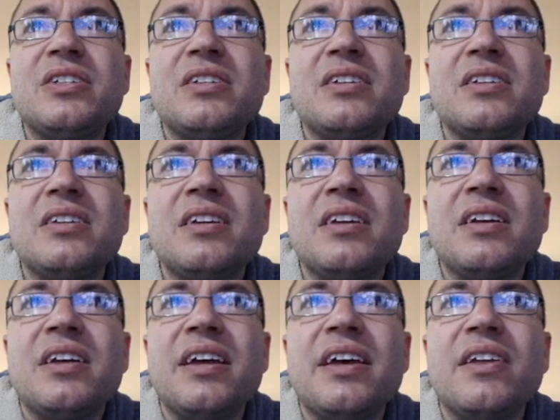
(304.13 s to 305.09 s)

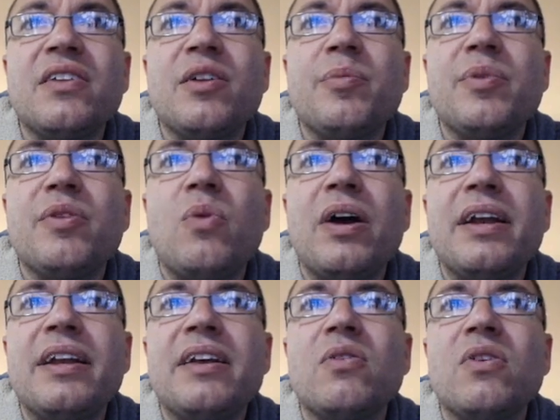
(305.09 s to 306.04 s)
and a little bit of
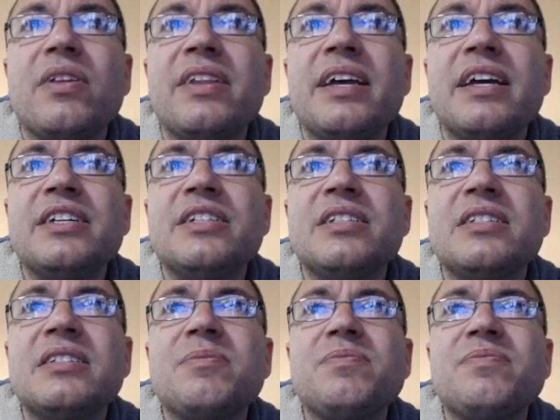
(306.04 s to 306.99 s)
whitening around the
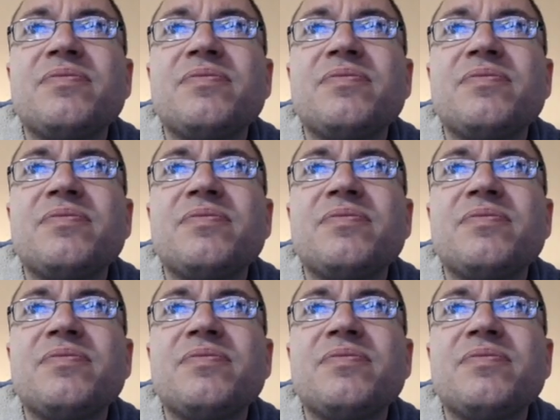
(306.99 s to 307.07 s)
edges,